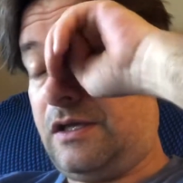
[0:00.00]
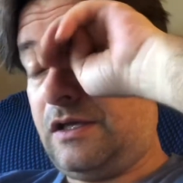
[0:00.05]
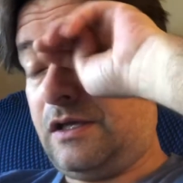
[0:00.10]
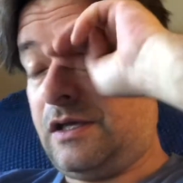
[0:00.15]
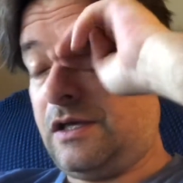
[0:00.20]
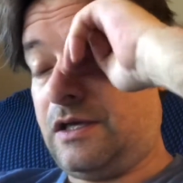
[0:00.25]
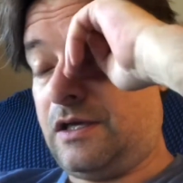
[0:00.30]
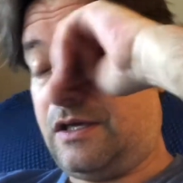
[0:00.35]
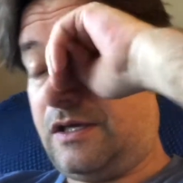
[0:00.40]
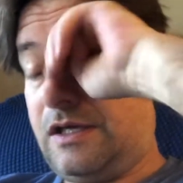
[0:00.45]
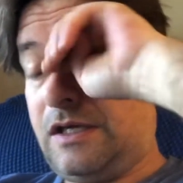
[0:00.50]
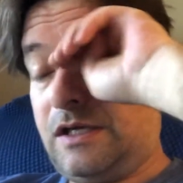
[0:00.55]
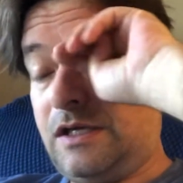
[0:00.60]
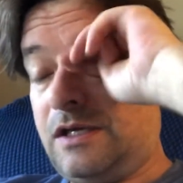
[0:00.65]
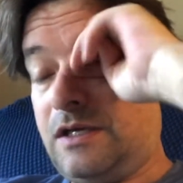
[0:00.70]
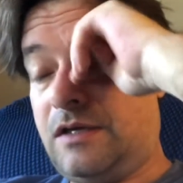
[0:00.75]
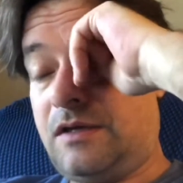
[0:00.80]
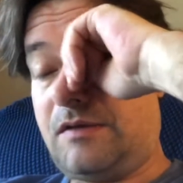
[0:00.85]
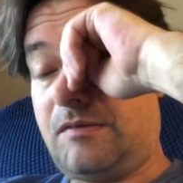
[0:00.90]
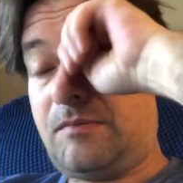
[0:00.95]

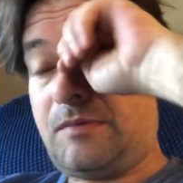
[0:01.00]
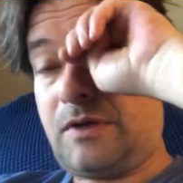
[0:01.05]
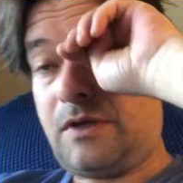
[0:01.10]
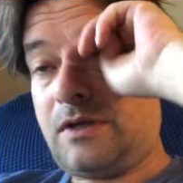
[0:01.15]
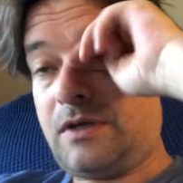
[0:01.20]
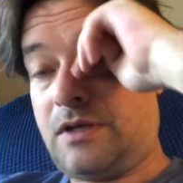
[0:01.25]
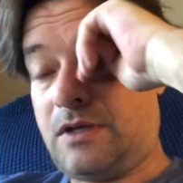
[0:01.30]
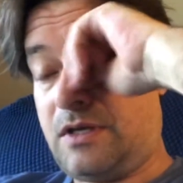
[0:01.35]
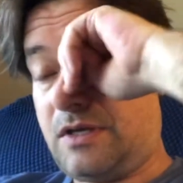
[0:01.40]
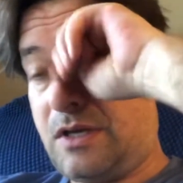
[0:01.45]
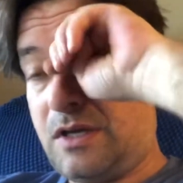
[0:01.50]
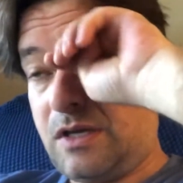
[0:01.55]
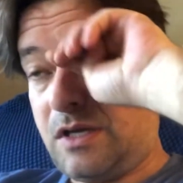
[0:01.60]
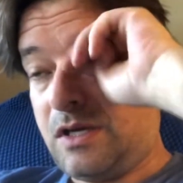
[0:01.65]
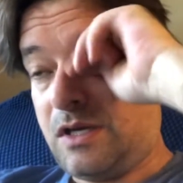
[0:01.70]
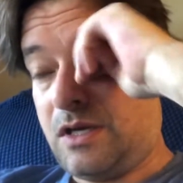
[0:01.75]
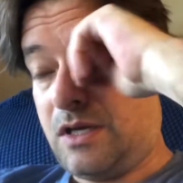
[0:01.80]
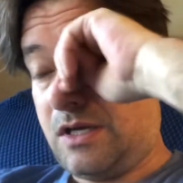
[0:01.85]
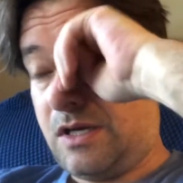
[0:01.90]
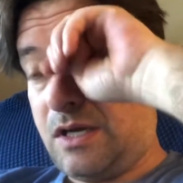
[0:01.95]
I
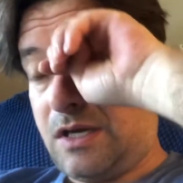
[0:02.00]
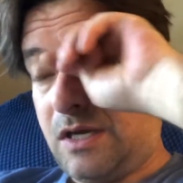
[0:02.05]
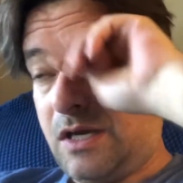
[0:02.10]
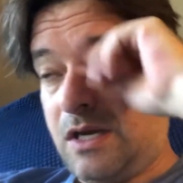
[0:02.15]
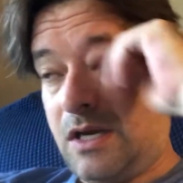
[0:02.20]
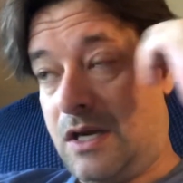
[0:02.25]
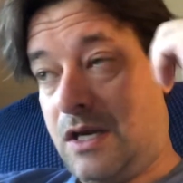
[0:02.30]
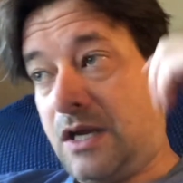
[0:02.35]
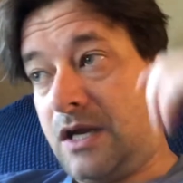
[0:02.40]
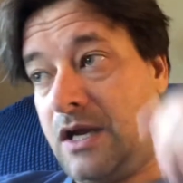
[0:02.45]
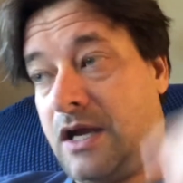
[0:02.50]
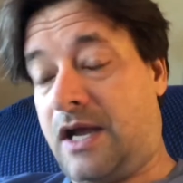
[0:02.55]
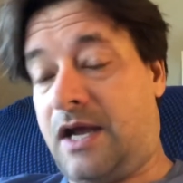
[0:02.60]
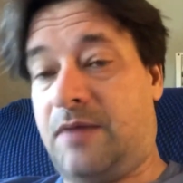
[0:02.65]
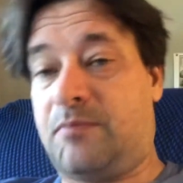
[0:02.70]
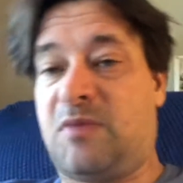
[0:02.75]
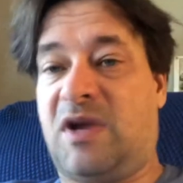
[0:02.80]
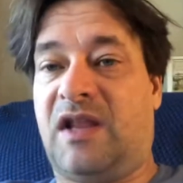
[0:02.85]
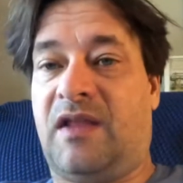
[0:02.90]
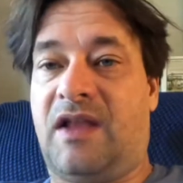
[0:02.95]

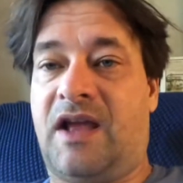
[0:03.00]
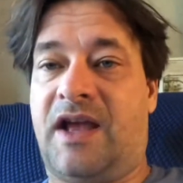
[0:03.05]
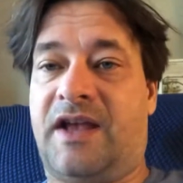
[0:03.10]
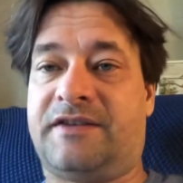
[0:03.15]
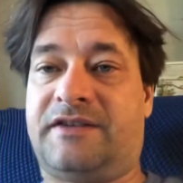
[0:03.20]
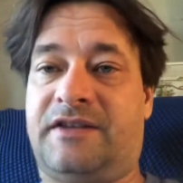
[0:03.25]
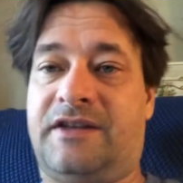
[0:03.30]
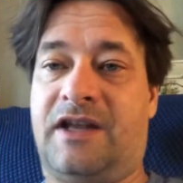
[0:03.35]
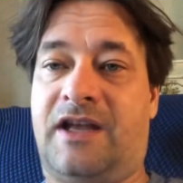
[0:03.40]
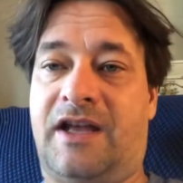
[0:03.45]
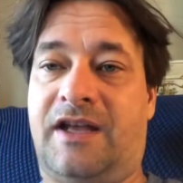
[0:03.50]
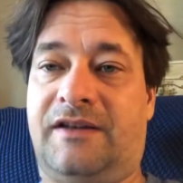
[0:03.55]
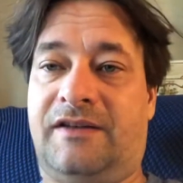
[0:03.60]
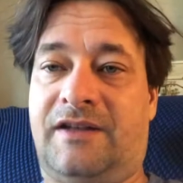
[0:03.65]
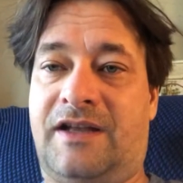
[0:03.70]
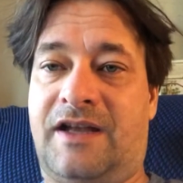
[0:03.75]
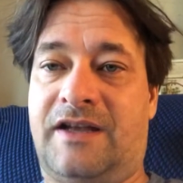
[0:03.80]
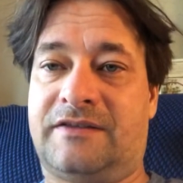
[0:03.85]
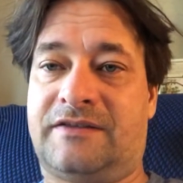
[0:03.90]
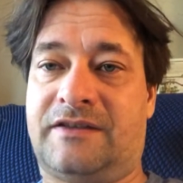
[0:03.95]
had my last night
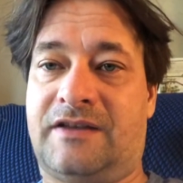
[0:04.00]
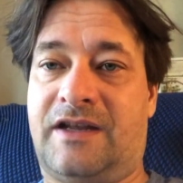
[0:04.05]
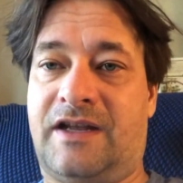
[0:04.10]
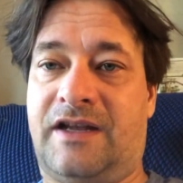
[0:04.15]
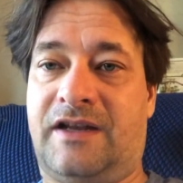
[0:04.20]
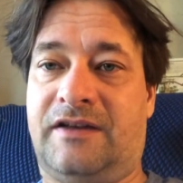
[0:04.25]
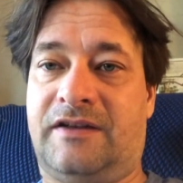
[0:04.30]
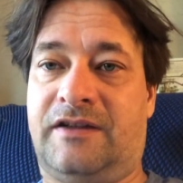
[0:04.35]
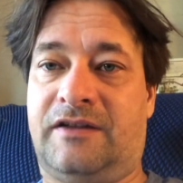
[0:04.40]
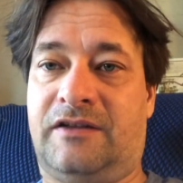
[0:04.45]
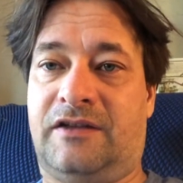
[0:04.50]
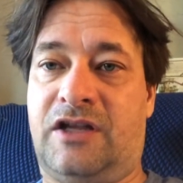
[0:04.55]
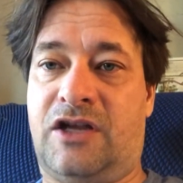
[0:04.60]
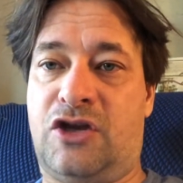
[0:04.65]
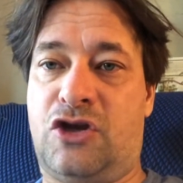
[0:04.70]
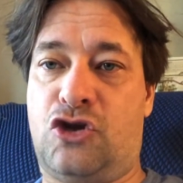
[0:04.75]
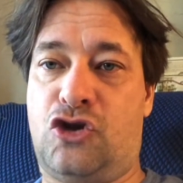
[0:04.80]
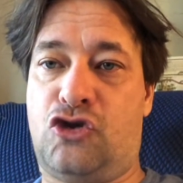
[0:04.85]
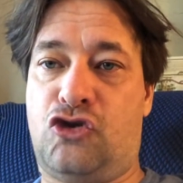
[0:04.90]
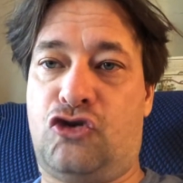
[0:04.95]

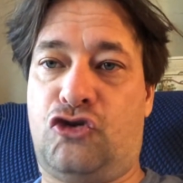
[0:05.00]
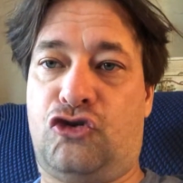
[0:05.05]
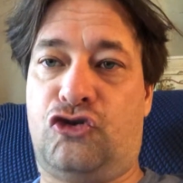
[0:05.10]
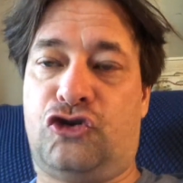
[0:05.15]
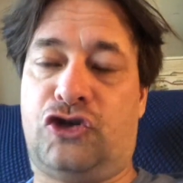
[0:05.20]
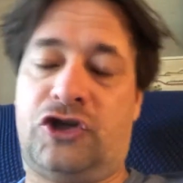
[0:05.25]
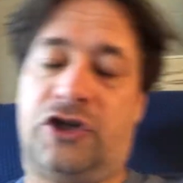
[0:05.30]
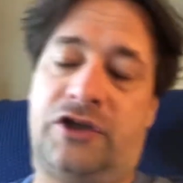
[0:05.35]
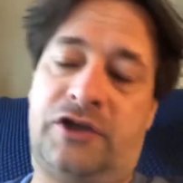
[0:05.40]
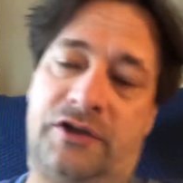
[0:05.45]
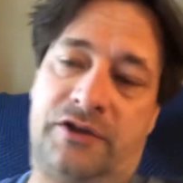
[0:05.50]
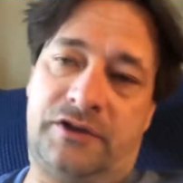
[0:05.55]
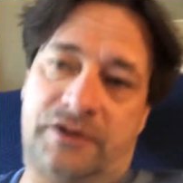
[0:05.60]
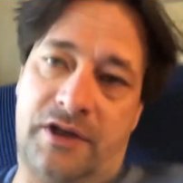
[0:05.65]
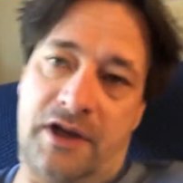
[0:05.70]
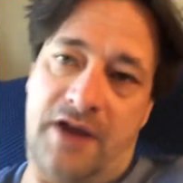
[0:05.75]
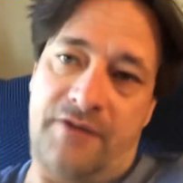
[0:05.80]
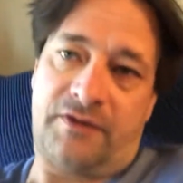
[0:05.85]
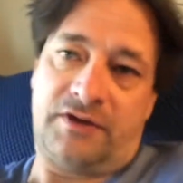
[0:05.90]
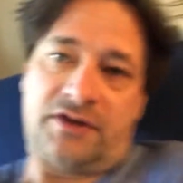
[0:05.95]
alone,
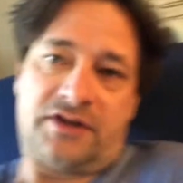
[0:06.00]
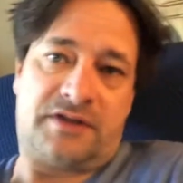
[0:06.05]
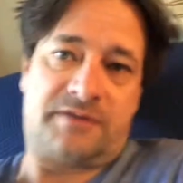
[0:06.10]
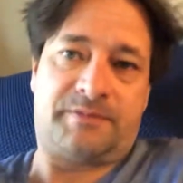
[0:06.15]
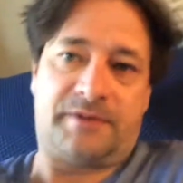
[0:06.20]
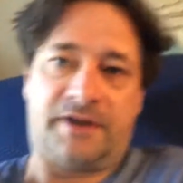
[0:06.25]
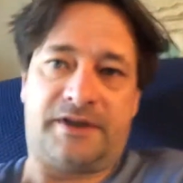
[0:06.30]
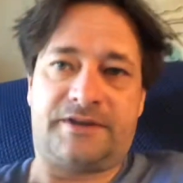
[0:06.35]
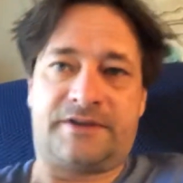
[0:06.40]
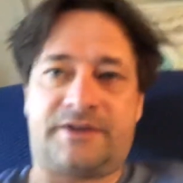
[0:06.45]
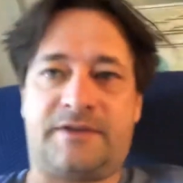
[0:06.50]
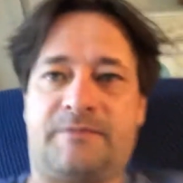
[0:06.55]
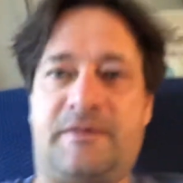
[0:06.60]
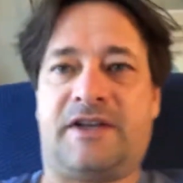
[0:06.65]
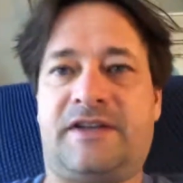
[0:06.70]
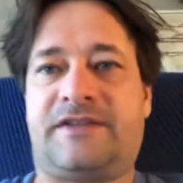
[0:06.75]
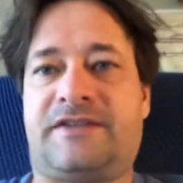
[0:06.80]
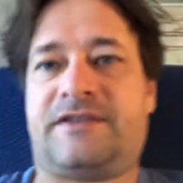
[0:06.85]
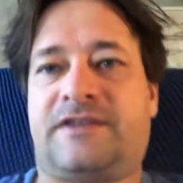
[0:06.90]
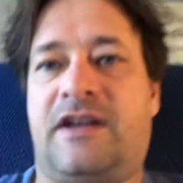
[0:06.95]
having this place to
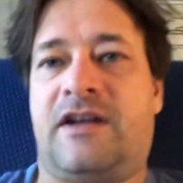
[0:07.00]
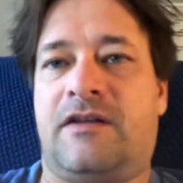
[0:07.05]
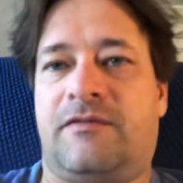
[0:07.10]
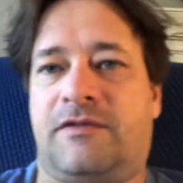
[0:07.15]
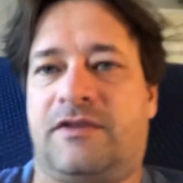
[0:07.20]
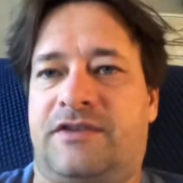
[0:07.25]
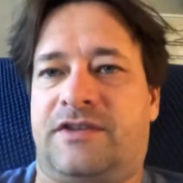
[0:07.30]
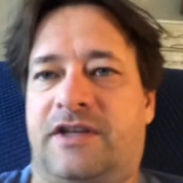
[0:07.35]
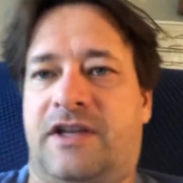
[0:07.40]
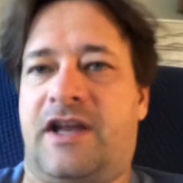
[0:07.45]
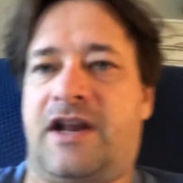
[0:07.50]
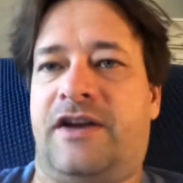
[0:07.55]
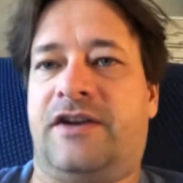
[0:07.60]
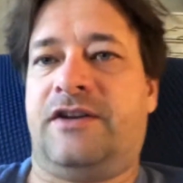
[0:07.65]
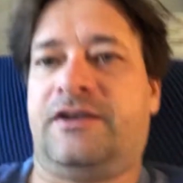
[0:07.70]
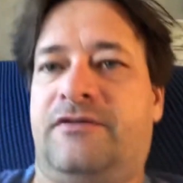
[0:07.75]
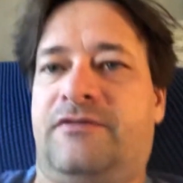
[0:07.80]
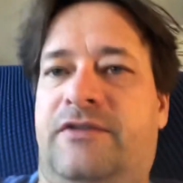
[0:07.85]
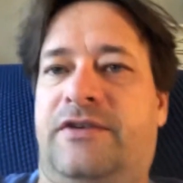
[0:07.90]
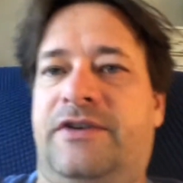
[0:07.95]
myself because I got a
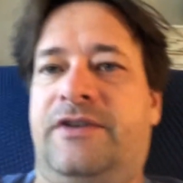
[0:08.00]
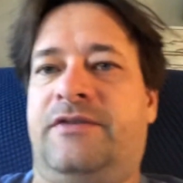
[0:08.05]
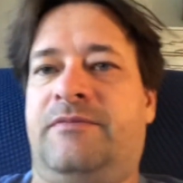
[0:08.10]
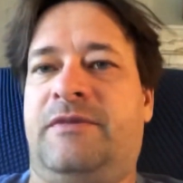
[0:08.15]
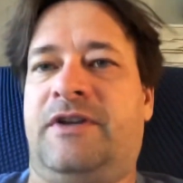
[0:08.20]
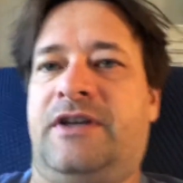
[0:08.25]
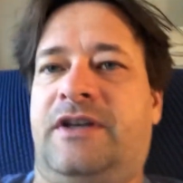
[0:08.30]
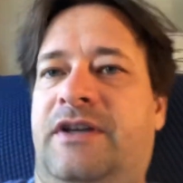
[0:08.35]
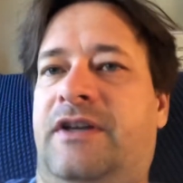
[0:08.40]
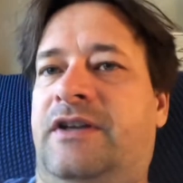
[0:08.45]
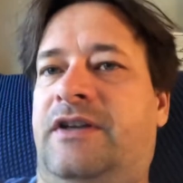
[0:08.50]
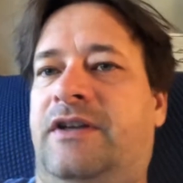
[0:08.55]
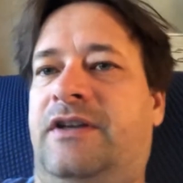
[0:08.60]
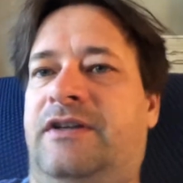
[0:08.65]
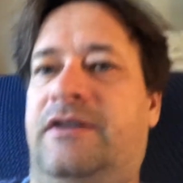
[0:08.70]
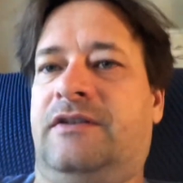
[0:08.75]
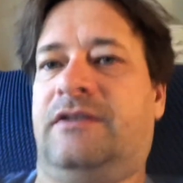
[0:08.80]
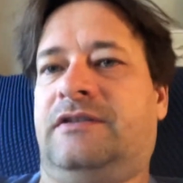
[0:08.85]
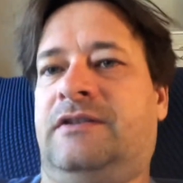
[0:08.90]
new roommate.